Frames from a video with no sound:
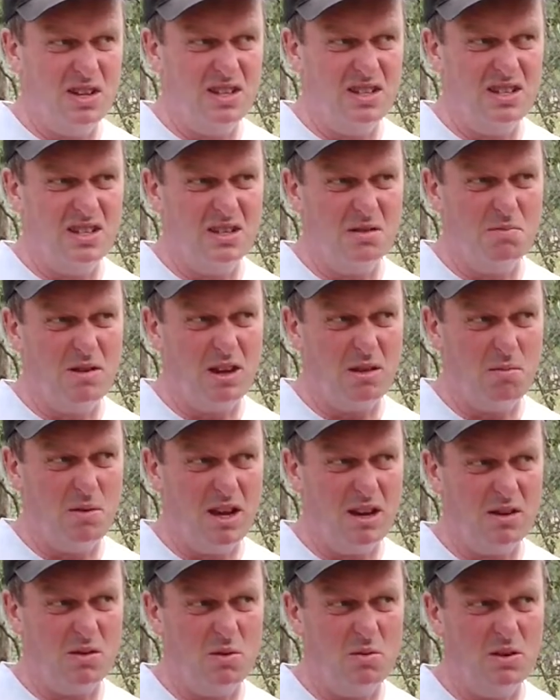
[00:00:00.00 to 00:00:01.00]
this is
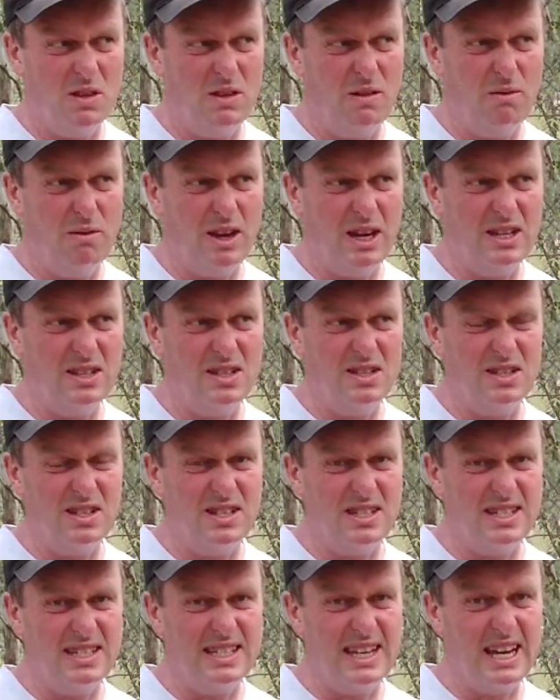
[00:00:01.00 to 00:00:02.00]
mathematical, and the phases are
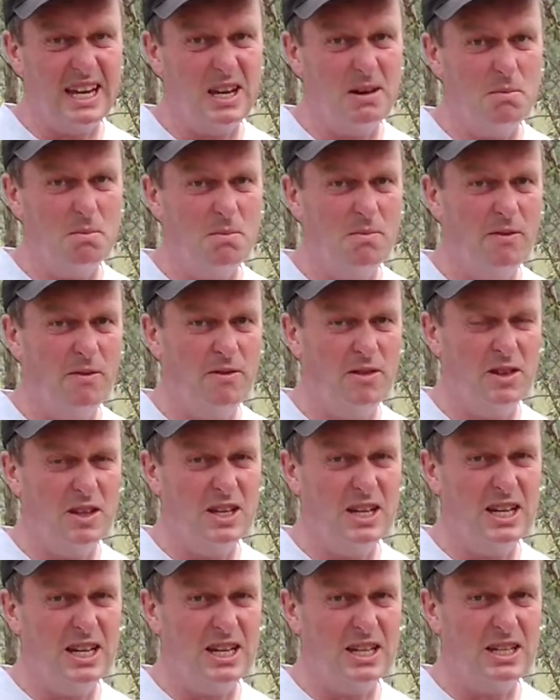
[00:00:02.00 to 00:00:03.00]
the same for the
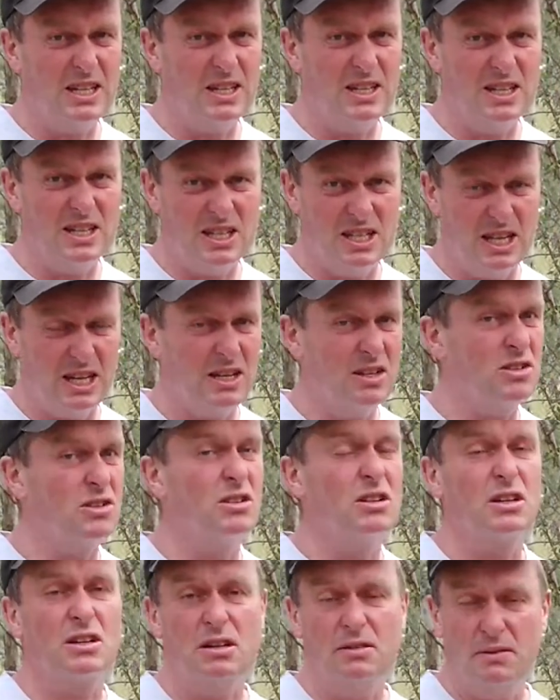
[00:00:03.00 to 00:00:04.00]
next, the second
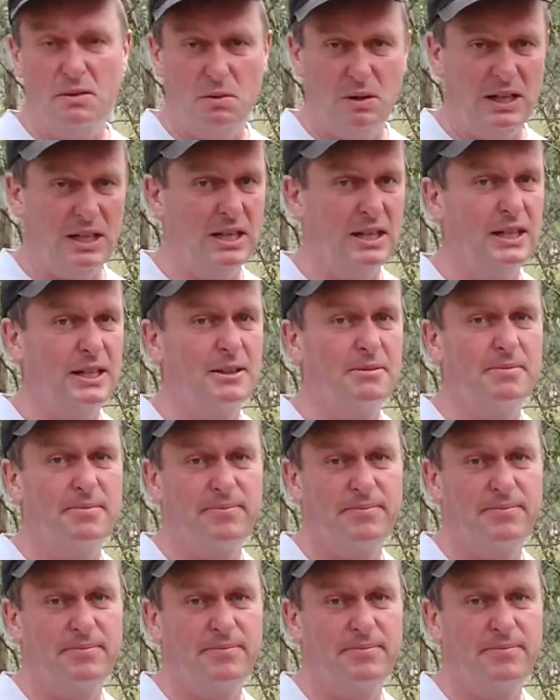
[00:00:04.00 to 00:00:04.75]
cycle of awakening.